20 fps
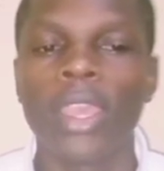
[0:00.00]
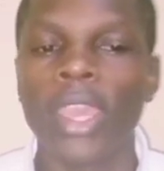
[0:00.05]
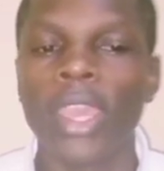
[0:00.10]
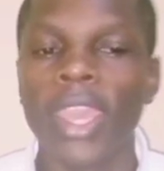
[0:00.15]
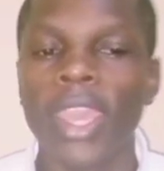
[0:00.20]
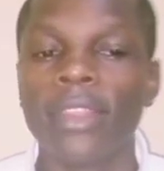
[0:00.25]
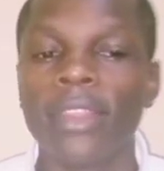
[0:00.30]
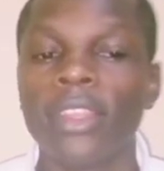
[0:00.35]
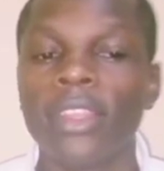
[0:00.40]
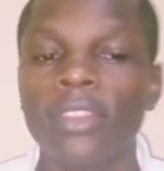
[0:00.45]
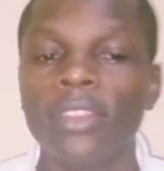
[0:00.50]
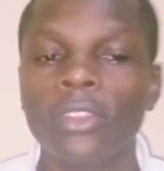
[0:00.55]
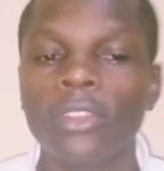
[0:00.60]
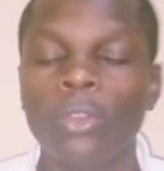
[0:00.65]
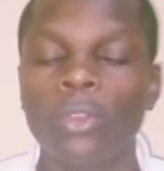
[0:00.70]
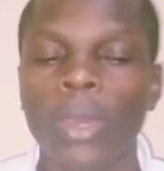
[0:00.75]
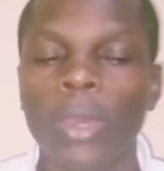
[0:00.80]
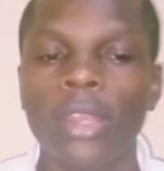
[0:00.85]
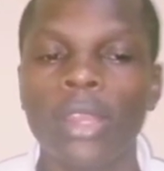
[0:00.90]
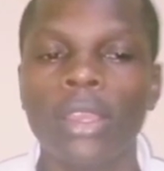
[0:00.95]
And the sixth
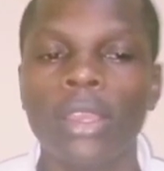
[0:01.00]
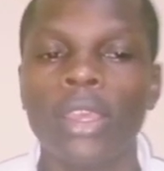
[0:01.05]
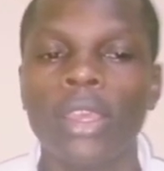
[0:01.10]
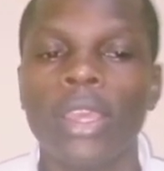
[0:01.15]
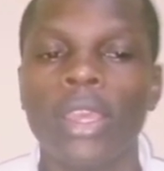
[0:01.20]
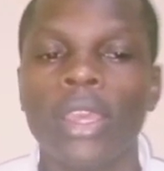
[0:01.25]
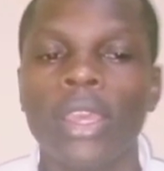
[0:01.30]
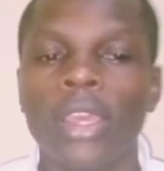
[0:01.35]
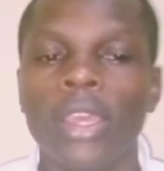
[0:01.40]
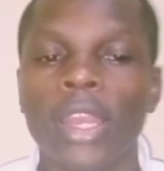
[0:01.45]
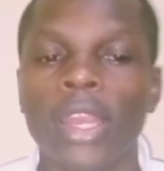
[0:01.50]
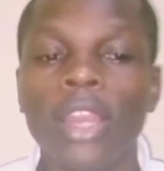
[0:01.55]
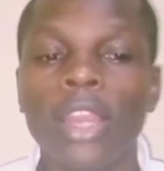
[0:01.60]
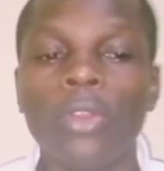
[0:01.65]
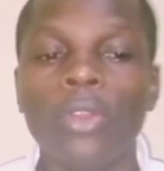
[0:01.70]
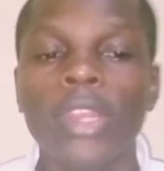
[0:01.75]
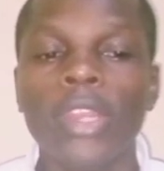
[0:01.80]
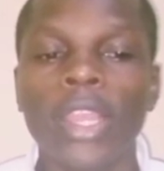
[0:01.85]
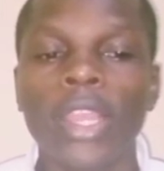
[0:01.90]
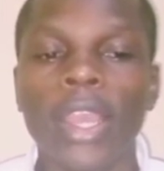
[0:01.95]
one, Raila
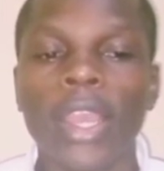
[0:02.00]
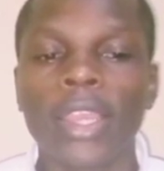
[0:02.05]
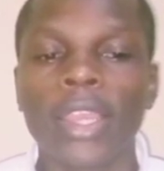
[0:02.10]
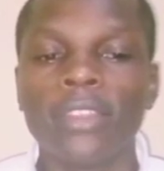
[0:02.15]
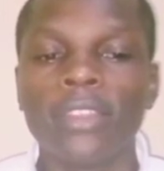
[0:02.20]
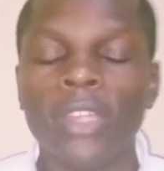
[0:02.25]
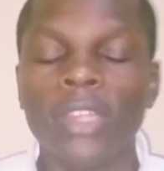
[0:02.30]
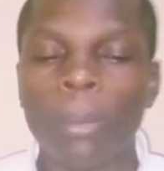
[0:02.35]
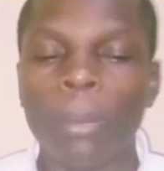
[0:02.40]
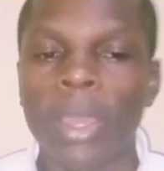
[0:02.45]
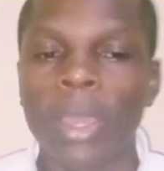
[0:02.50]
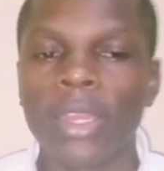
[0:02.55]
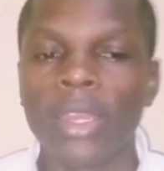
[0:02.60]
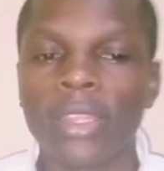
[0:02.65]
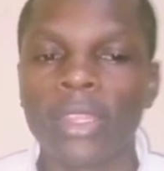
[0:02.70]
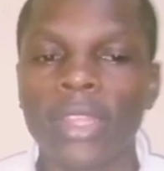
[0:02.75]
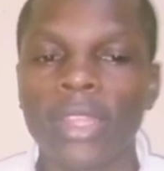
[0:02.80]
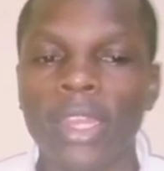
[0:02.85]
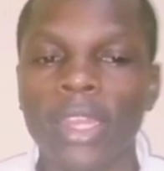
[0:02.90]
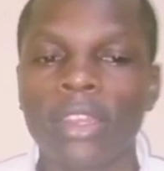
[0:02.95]
Odinga is demanding
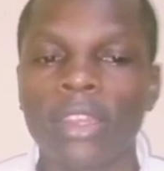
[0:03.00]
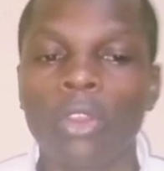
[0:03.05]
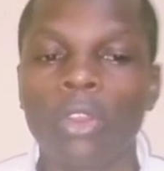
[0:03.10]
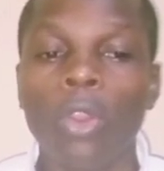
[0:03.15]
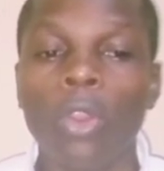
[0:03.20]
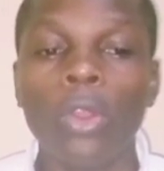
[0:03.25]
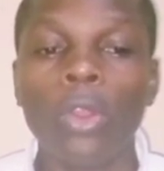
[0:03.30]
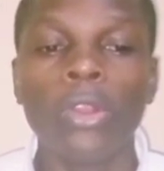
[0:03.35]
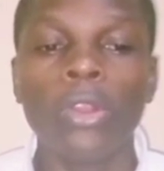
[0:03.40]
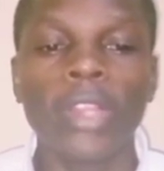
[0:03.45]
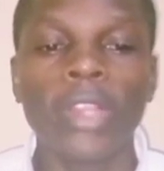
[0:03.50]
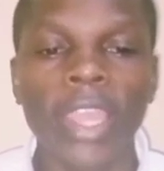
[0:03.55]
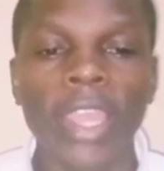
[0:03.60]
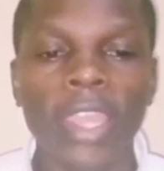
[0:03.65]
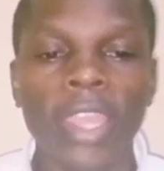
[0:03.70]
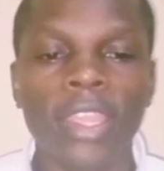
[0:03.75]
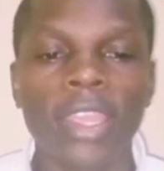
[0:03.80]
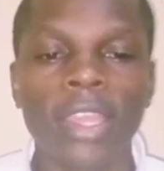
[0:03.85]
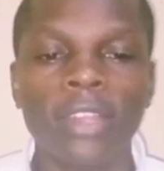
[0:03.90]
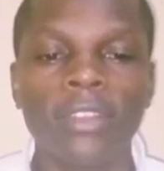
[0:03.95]
that all
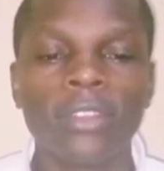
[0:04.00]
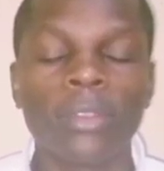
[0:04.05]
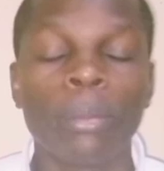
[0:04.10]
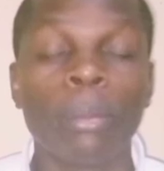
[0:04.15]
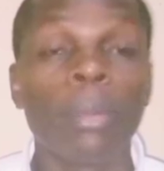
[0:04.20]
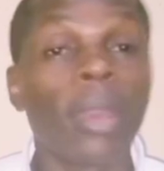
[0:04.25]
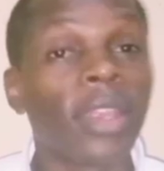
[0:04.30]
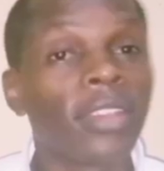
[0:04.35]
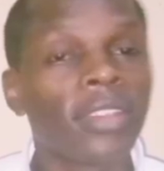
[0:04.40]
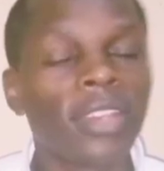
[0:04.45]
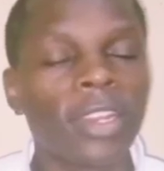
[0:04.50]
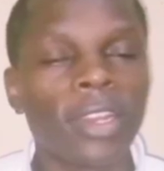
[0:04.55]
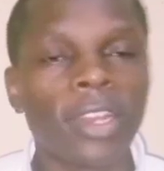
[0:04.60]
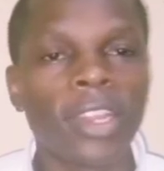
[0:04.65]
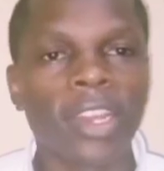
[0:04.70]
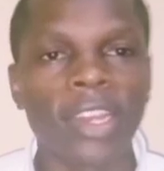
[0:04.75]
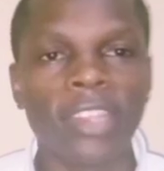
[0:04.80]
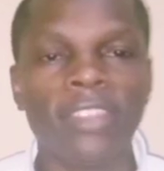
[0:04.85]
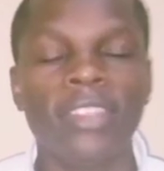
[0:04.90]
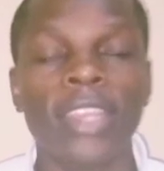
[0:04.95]
Kenyans must
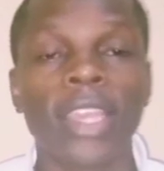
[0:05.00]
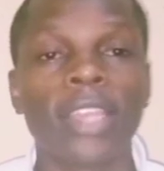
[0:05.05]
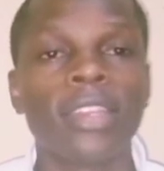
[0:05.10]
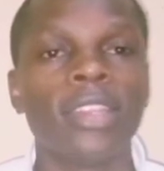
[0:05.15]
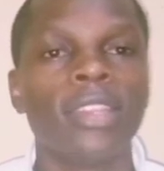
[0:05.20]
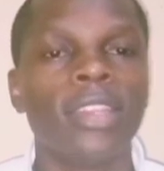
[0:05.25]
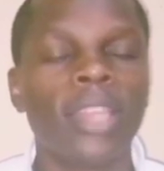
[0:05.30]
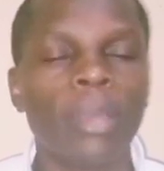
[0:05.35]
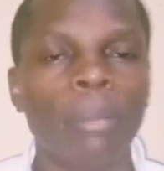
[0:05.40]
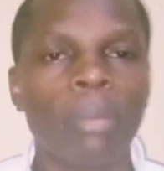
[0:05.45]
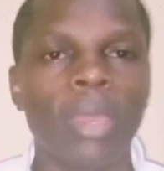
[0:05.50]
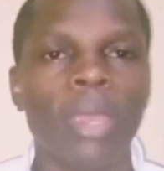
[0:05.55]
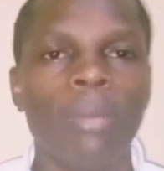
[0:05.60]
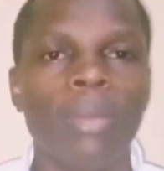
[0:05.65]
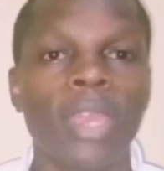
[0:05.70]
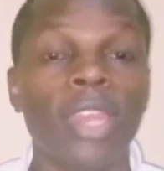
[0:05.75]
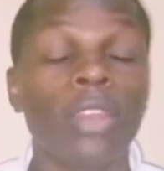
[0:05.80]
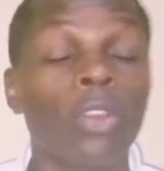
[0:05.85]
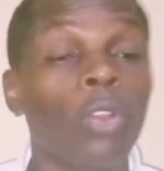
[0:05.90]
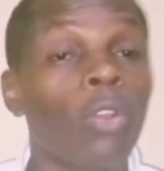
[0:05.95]
reject the
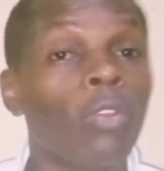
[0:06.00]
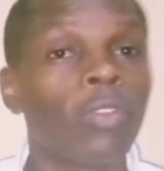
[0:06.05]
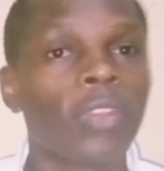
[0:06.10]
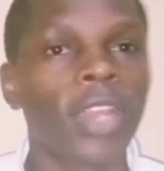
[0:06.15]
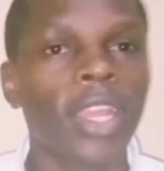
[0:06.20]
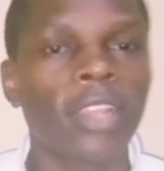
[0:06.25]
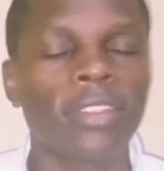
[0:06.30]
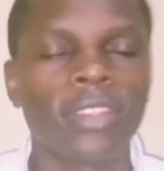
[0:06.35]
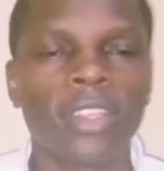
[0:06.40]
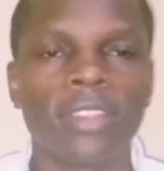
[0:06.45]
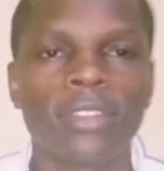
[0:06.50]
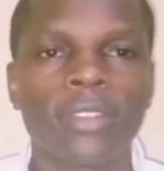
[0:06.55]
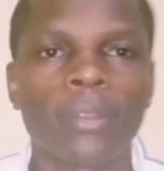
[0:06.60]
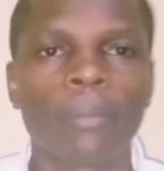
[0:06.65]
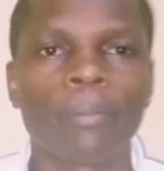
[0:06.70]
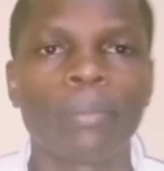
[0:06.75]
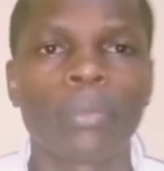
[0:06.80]
payment of taxes.